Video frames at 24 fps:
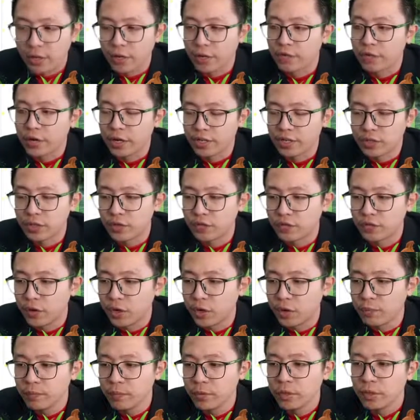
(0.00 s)

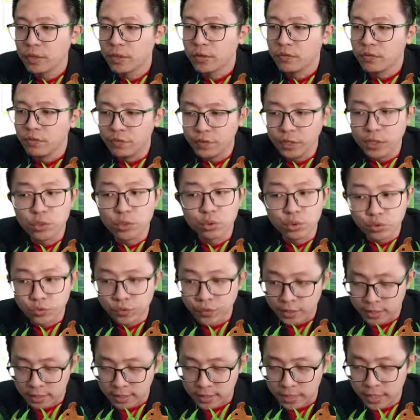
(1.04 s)
V2
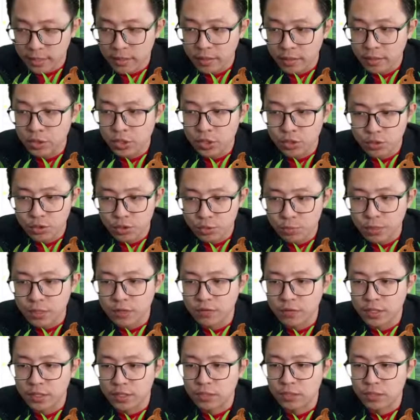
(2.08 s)
first, new speed
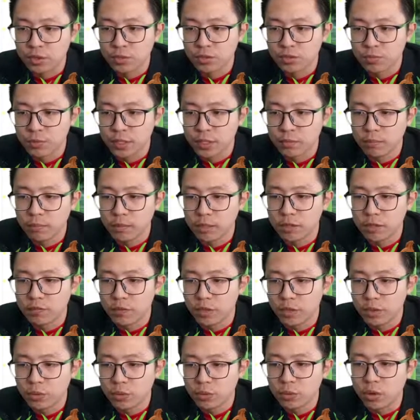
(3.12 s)
first. New speed means
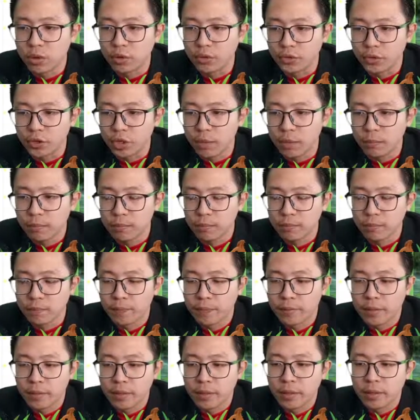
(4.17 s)
V2 on top
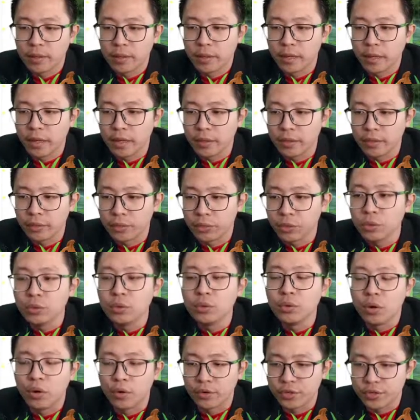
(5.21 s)
and 2
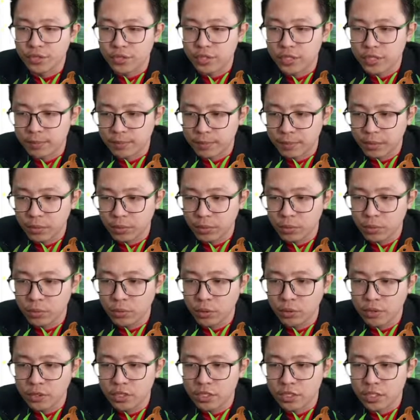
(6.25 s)
original speed
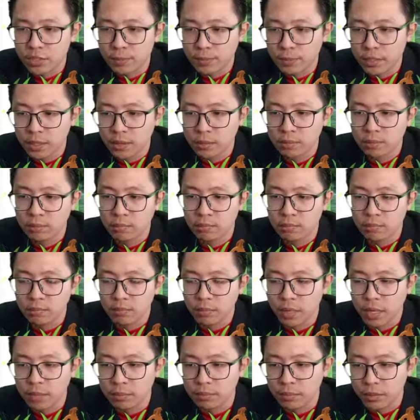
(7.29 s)

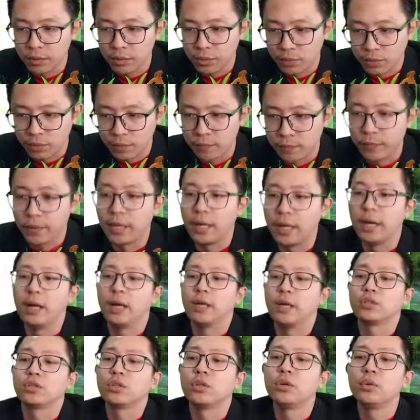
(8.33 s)
at below.
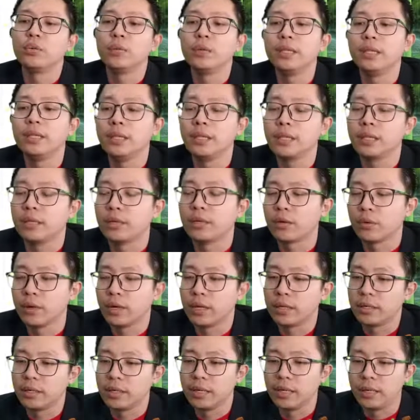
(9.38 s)
So we need the
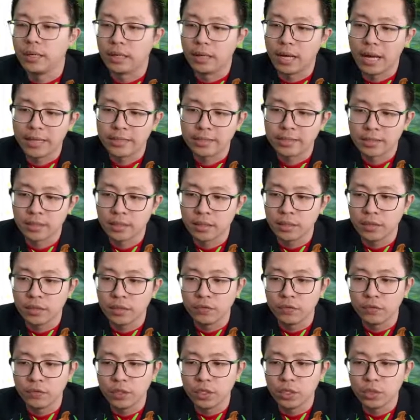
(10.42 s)
answer
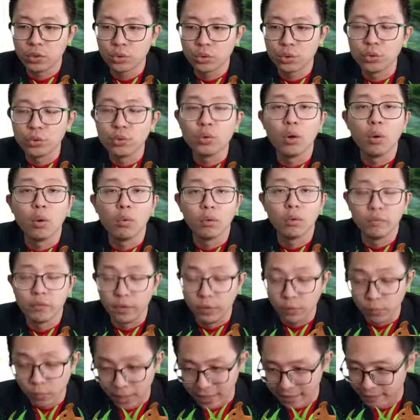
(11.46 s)
in V2 over
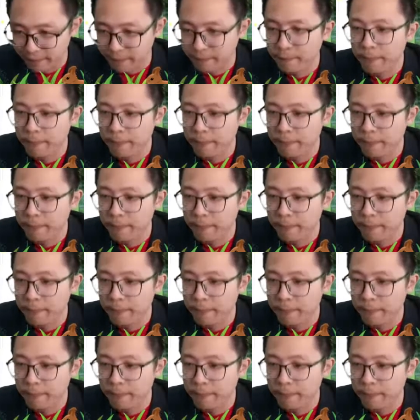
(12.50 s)
V1.